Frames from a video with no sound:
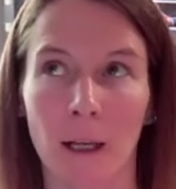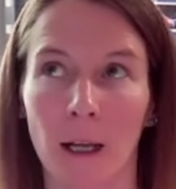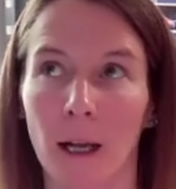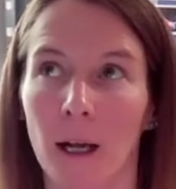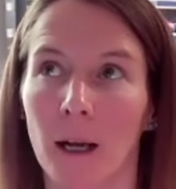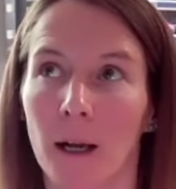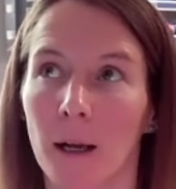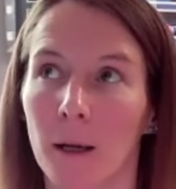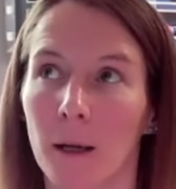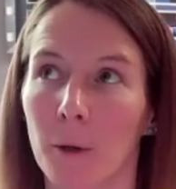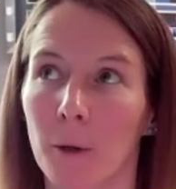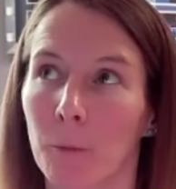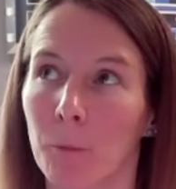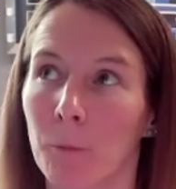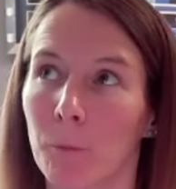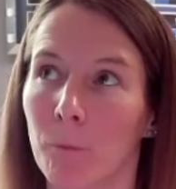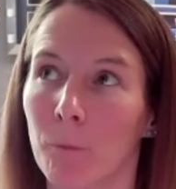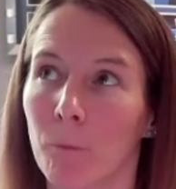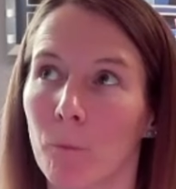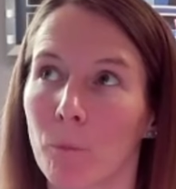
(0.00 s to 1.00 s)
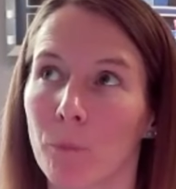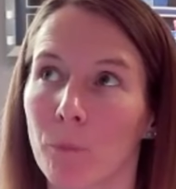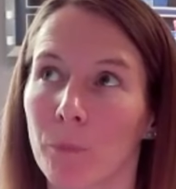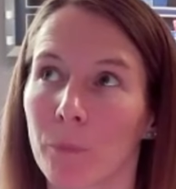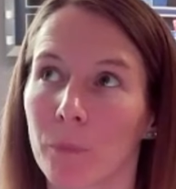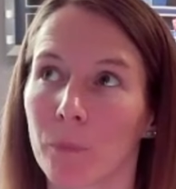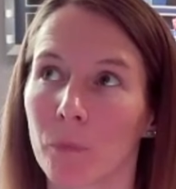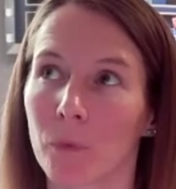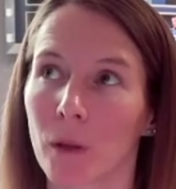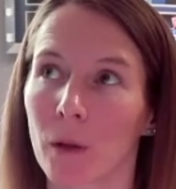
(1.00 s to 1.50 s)
um,
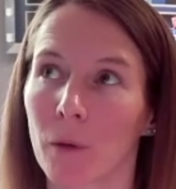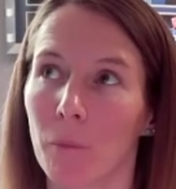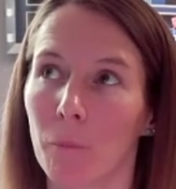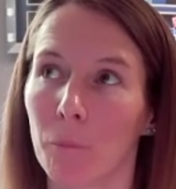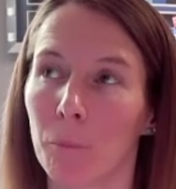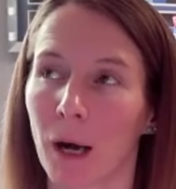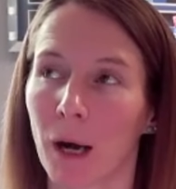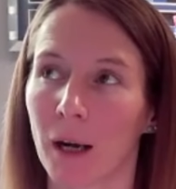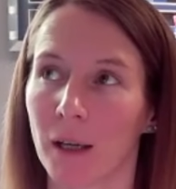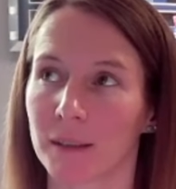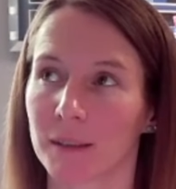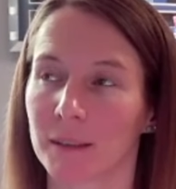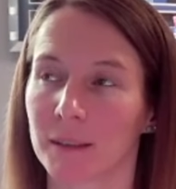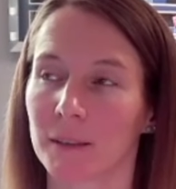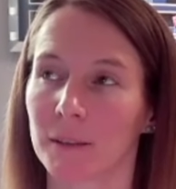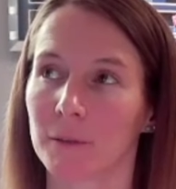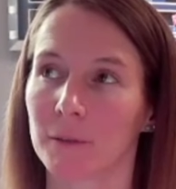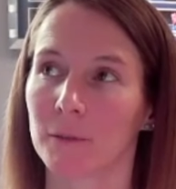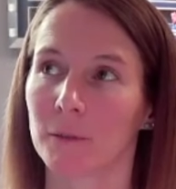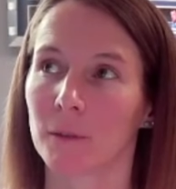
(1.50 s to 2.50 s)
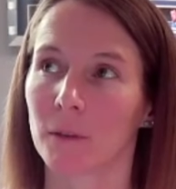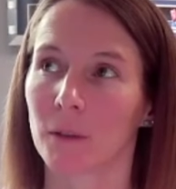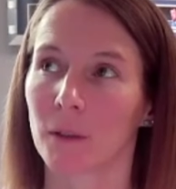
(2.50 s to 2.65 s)
but